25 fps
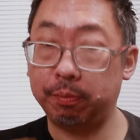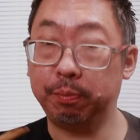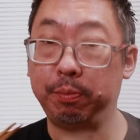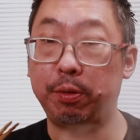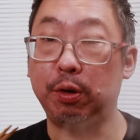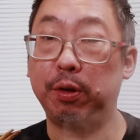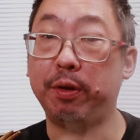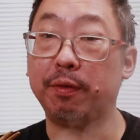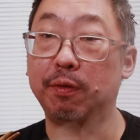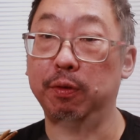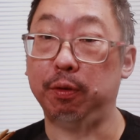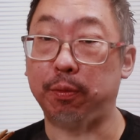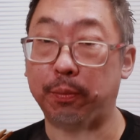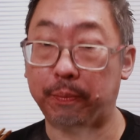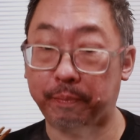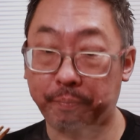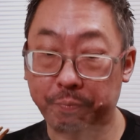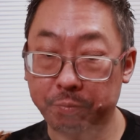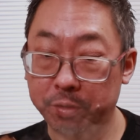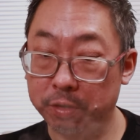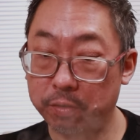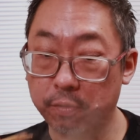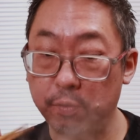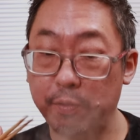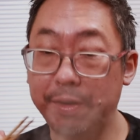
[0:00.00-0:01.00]
Beautiful.
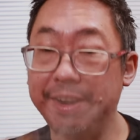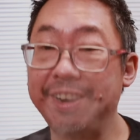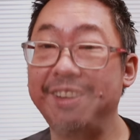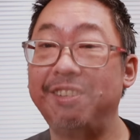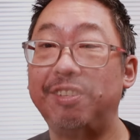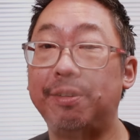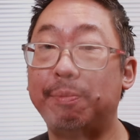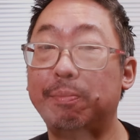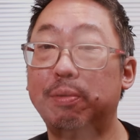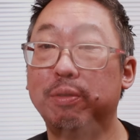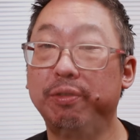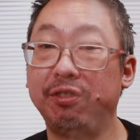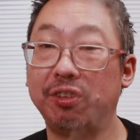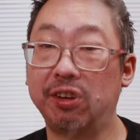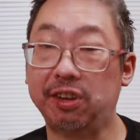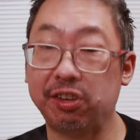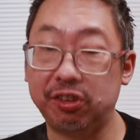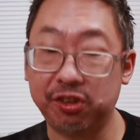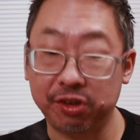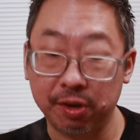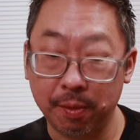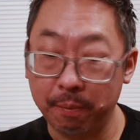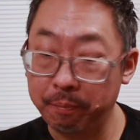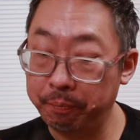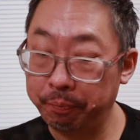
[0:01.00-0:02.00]
Really simple
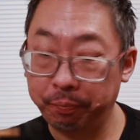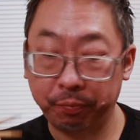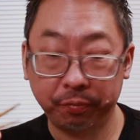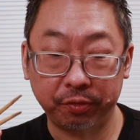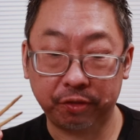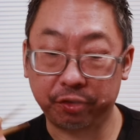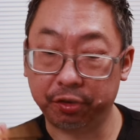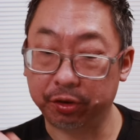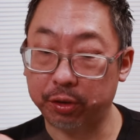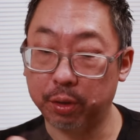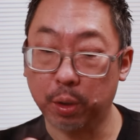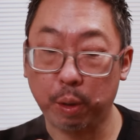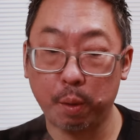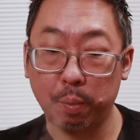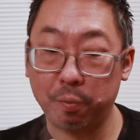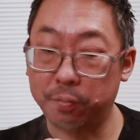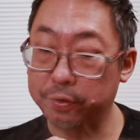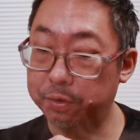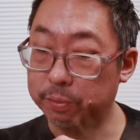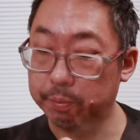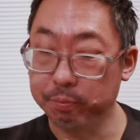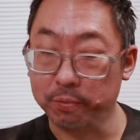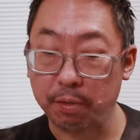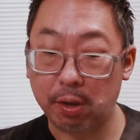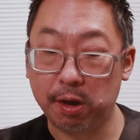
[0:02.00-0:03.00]
dish to go with
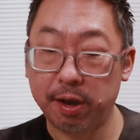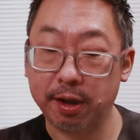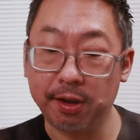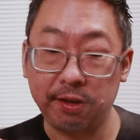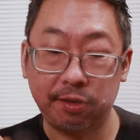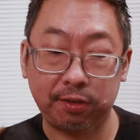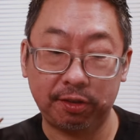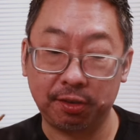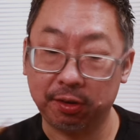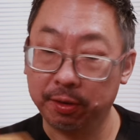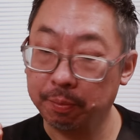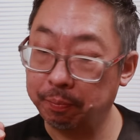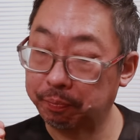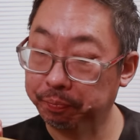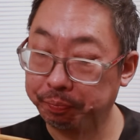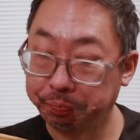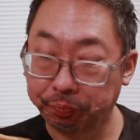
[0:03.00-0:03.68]
some rice.